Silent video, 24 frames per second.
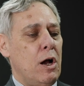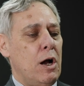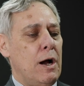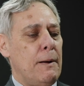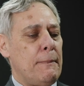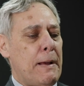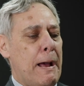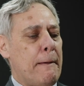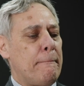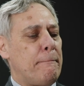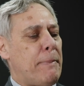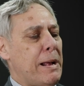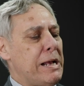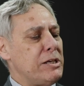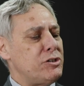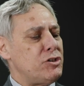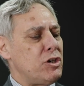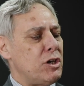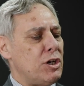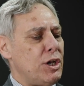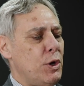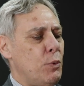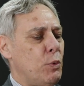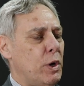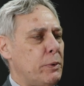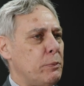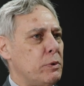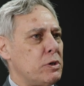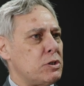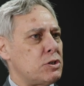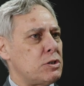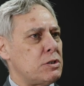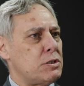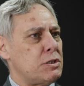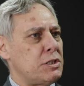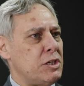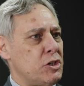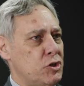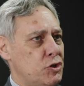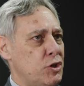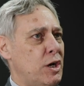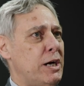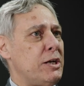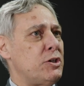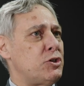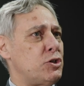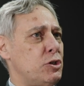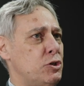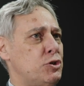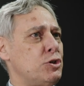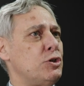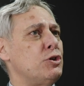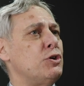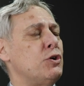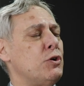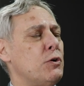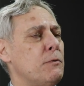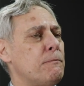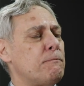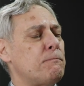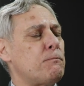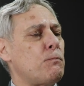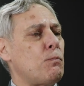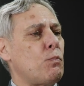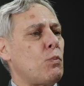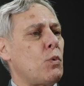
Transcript: And basically what it was designed to do